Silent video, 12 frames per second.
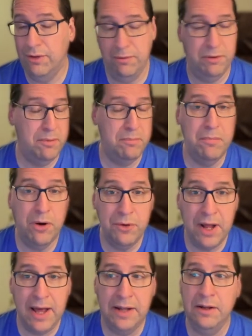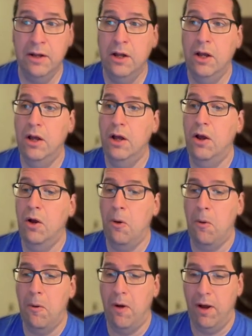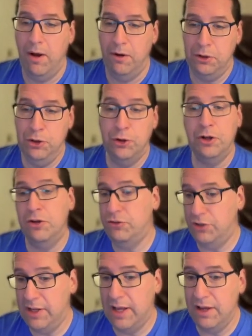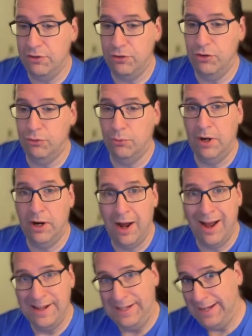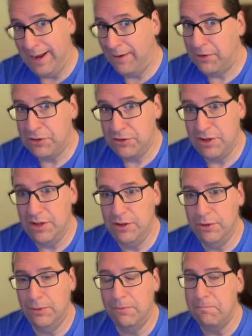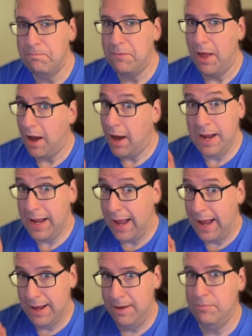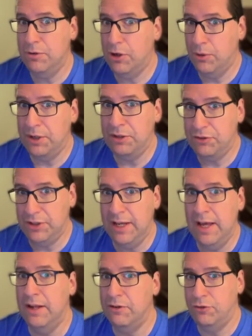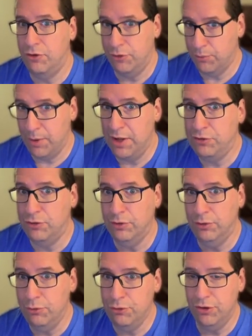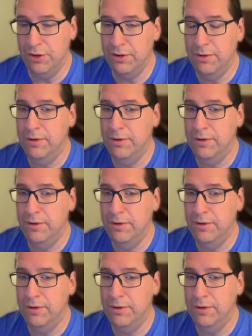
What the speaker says: and monad, you're going to see cases where I guarantee you I am going to get to the right solution